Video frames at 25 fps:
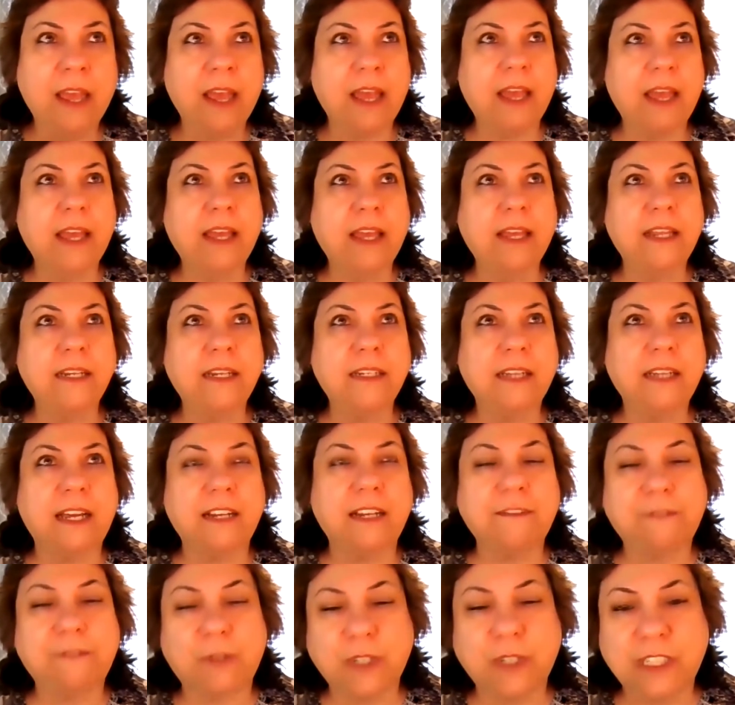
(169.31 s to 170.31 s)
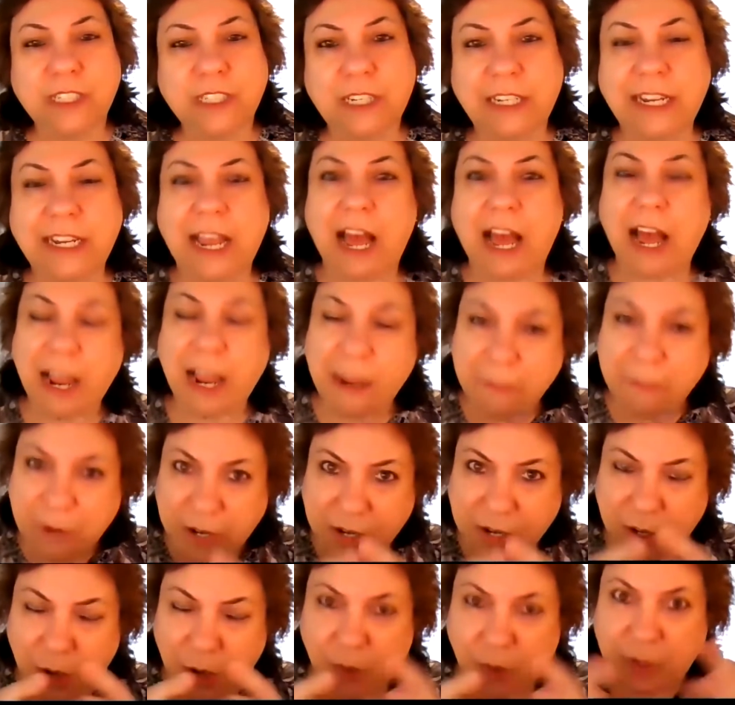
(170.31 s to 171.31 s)
And unfortunately, I'm
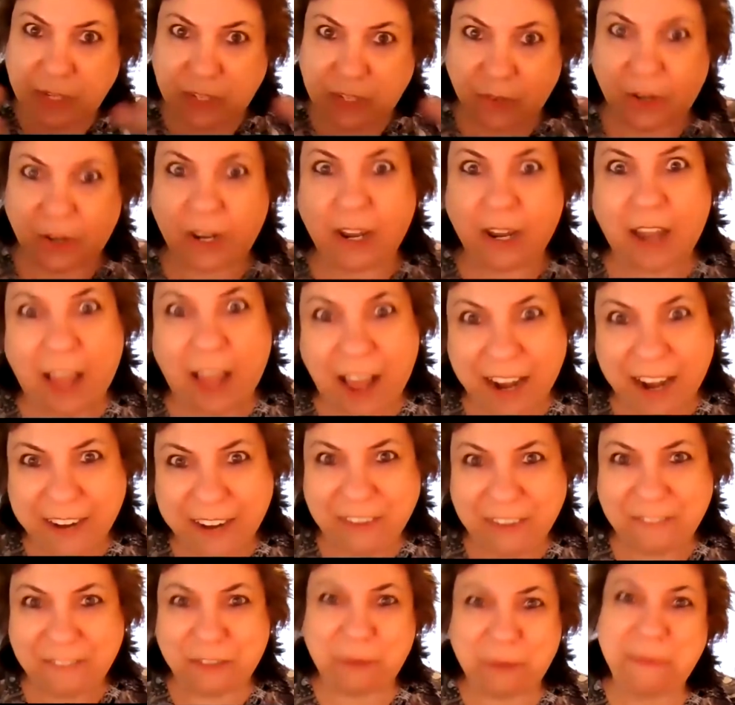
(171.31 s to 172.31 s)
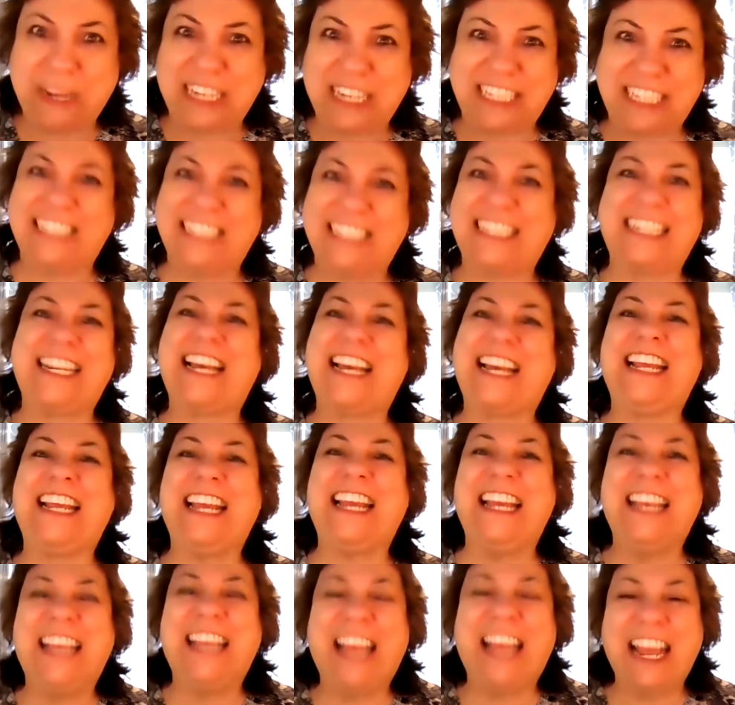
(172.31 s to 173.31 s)
going to go into a lot of information tonight
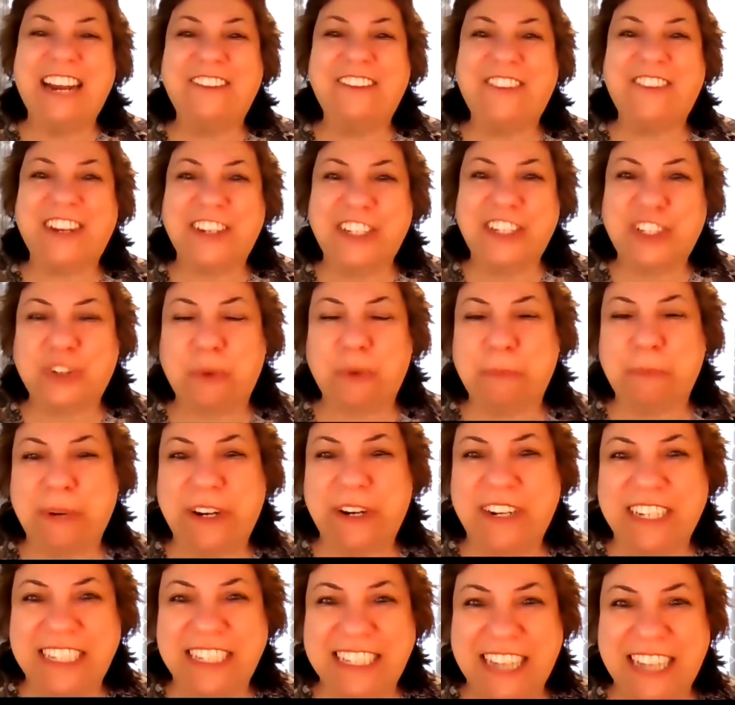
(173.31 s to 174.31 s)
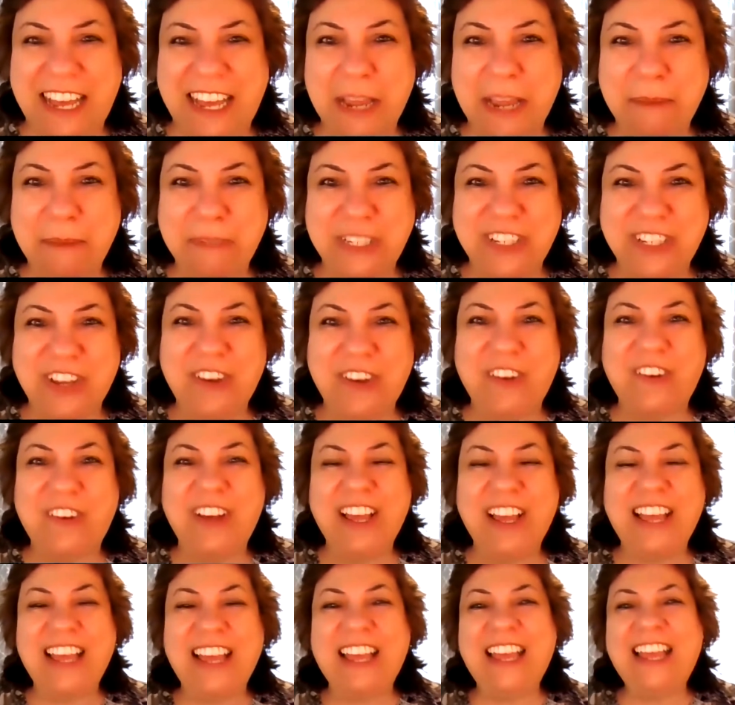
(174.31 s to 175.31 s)
in a very short period of time. So
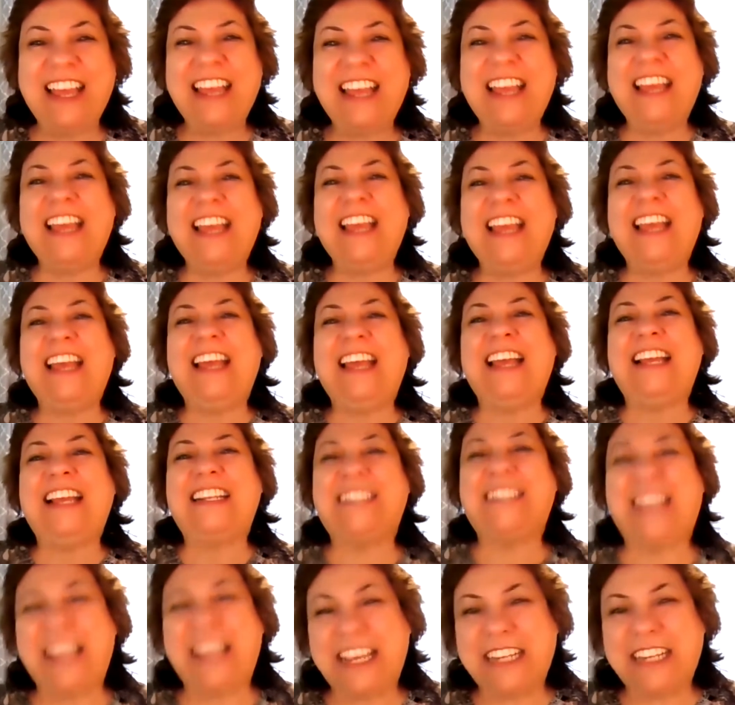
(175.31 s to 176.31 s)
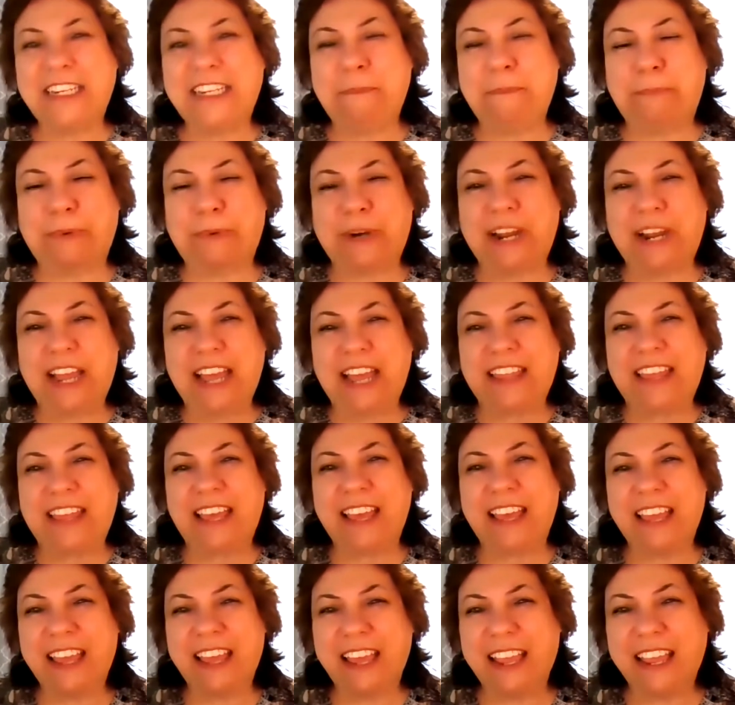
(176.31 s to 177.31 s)
take a deep breath,
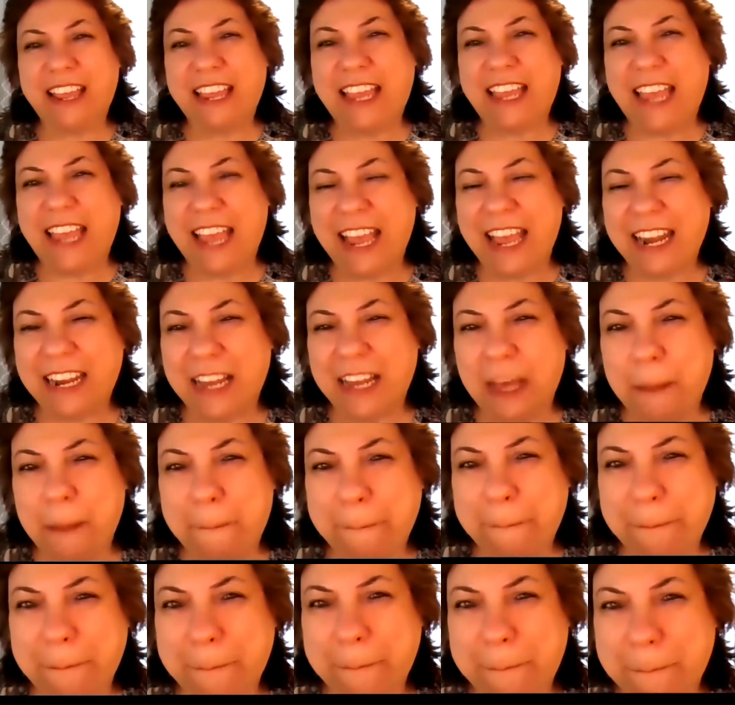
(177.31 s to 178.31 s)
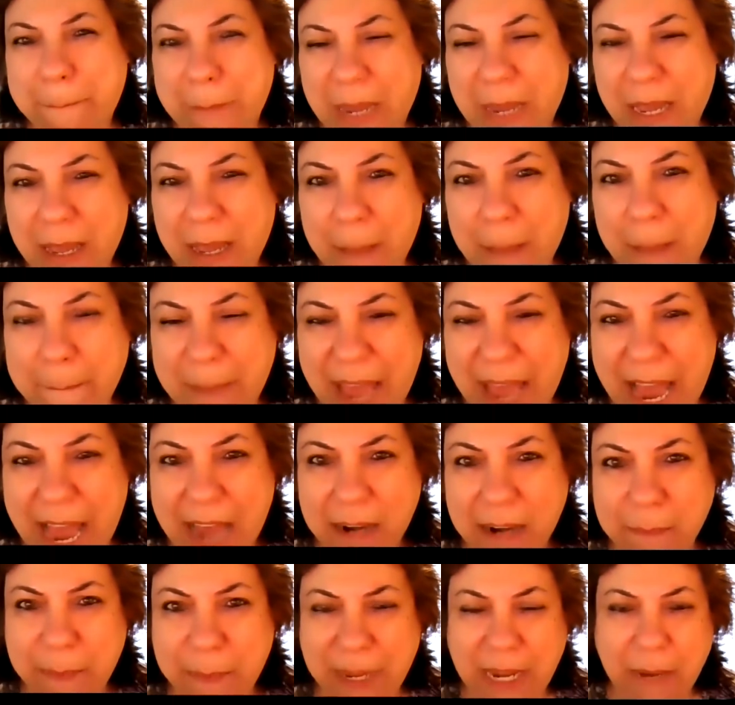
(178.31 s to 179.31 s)
get up a, a
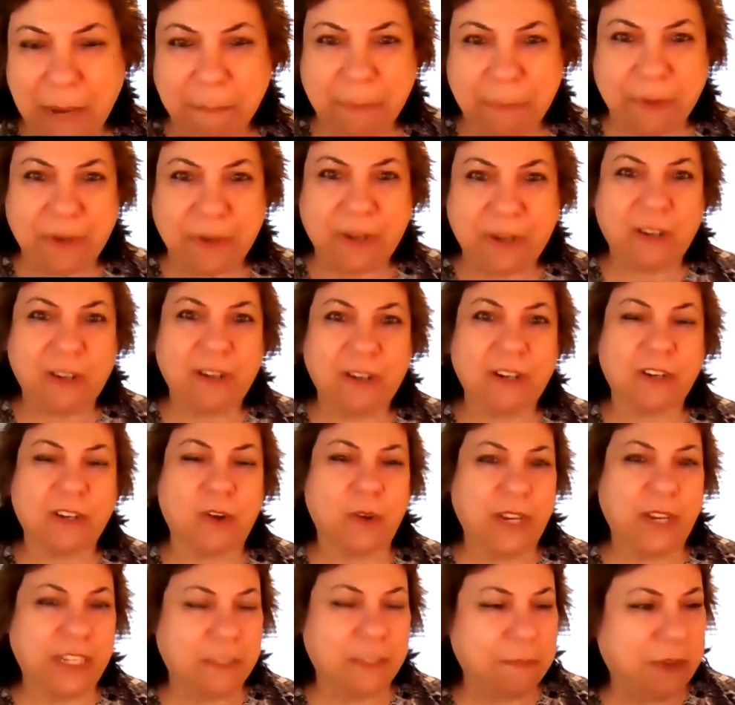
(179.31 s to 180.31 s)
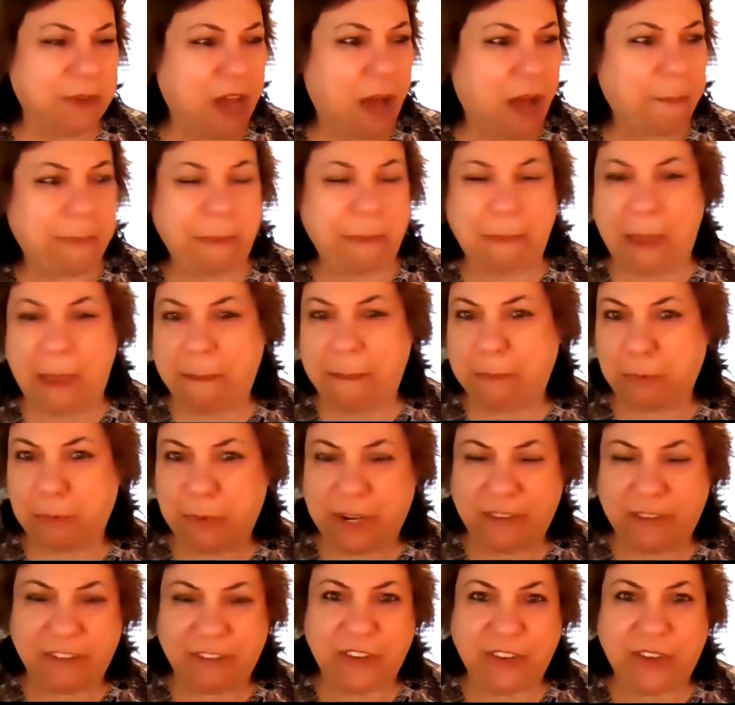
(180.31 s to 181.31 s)
pad of paper, go get some copy paper,
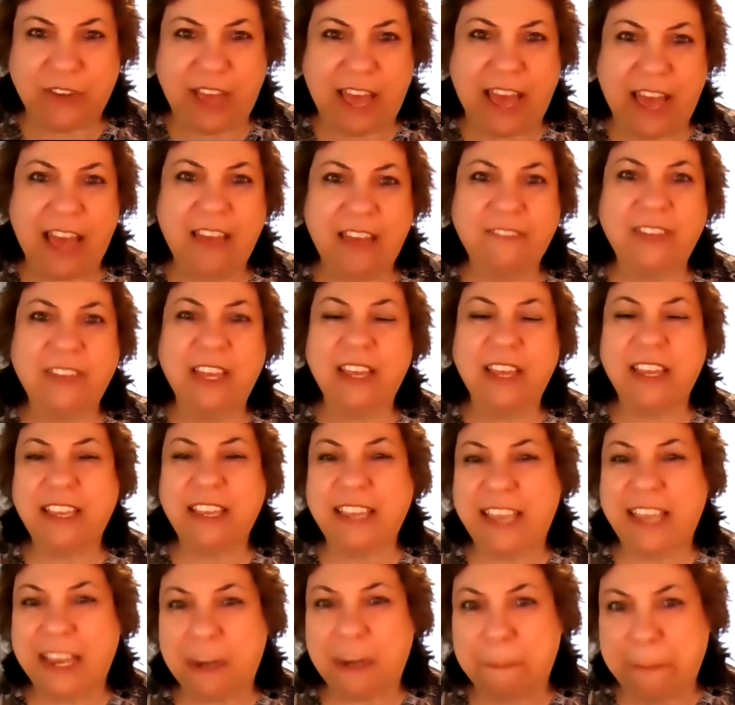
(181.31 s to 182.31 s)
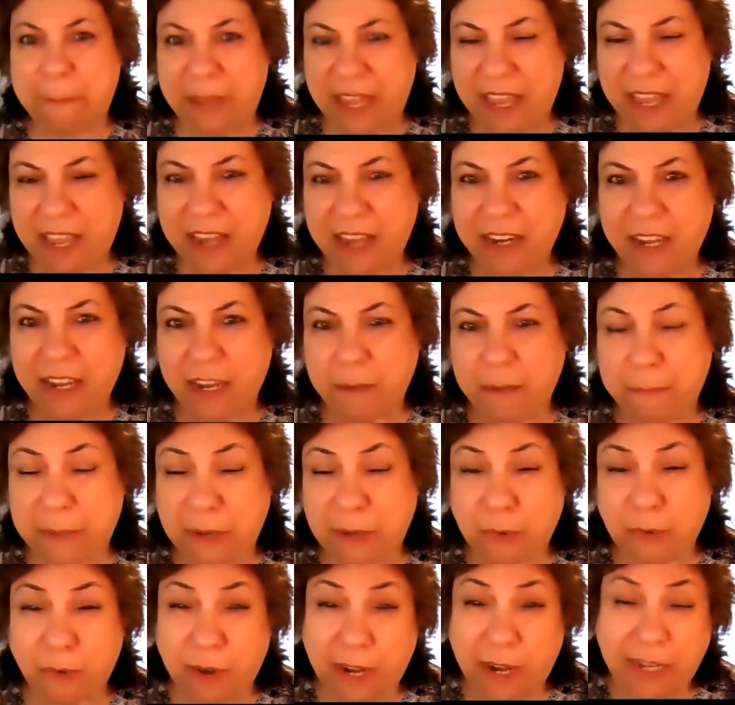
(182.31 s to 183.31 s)
whatever you have, get a pen and
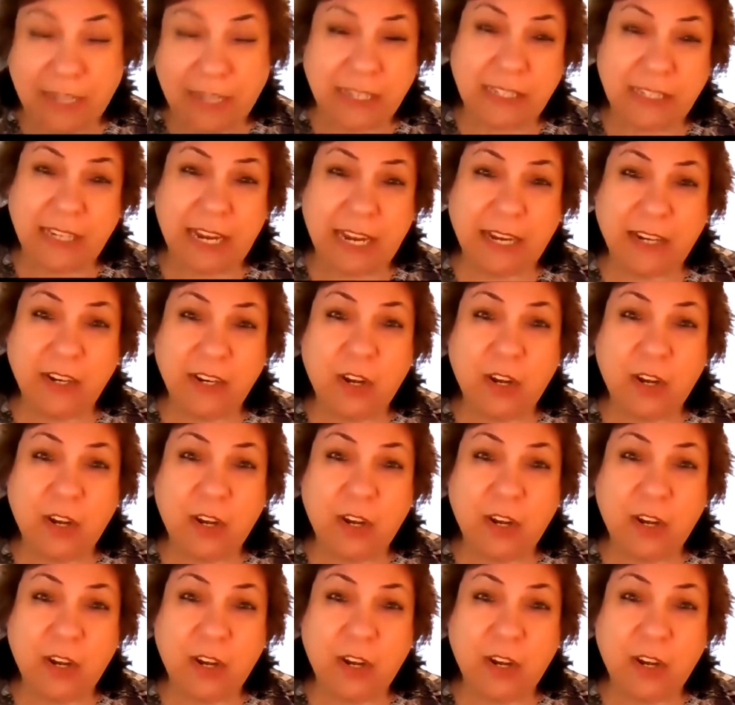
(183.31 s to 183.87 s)
be ready to take